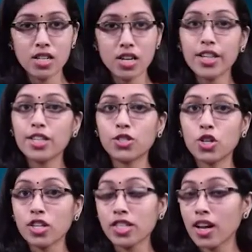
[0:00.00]
It is
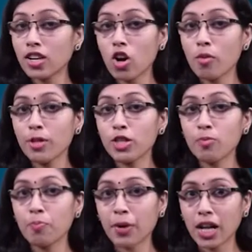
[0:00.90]
not uncommon to
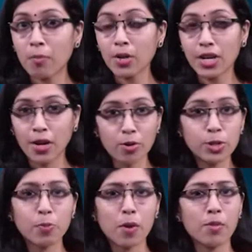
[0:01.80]
pick up a
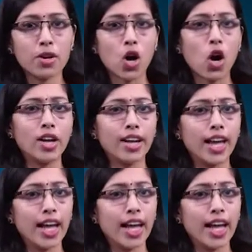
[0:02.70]
newspaper on